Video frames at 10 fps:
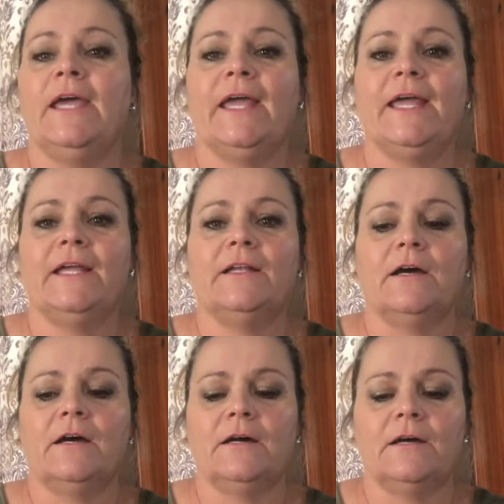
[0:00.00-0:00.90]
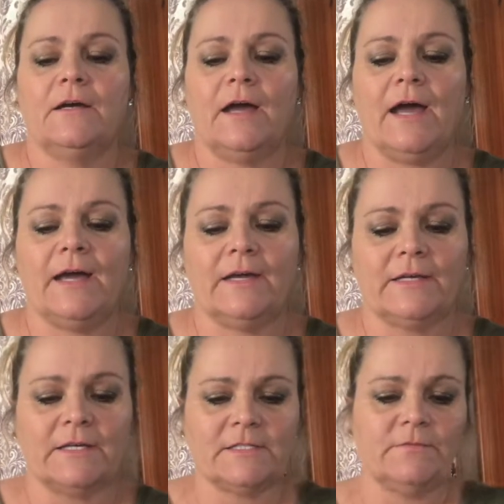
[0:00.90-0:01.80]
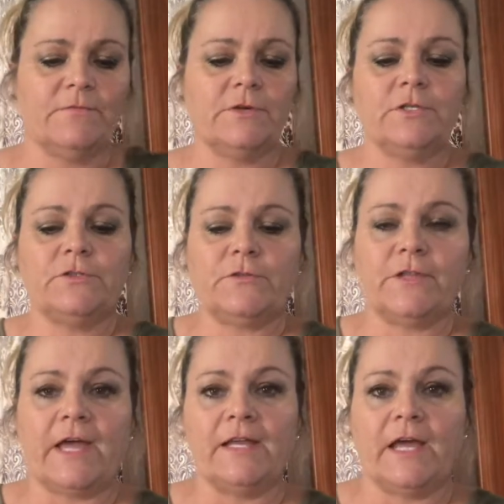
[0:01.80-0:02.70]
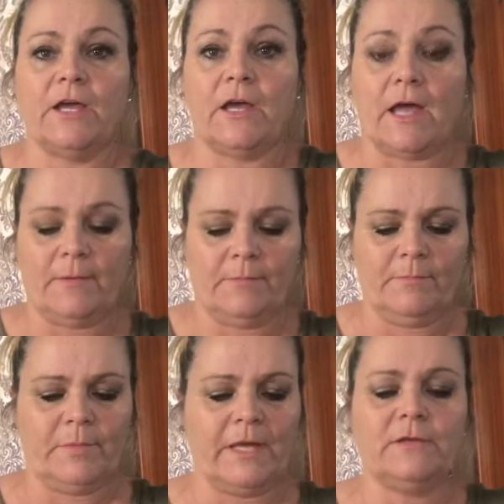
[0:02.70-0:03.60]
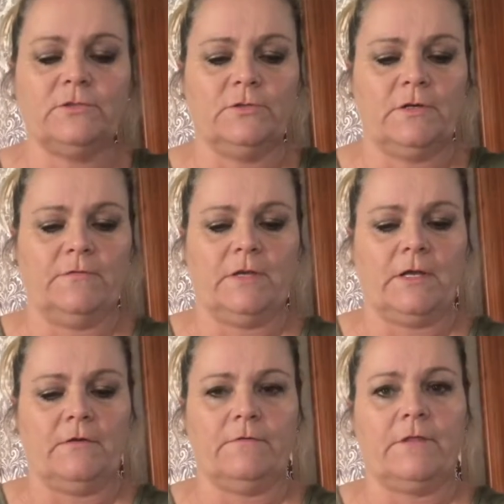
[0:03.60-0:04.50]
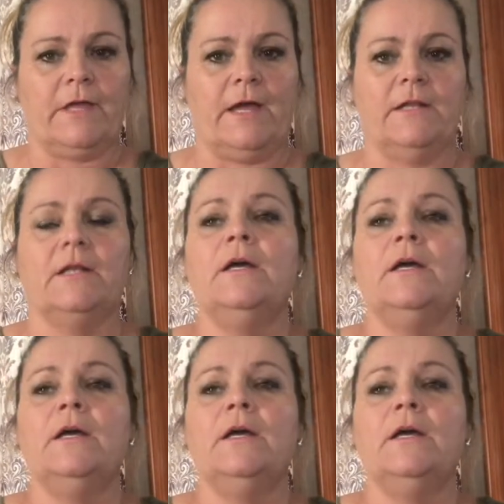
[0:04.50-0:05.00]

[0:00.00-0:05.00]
and I got some footage for that, and I plan on doing a video for that.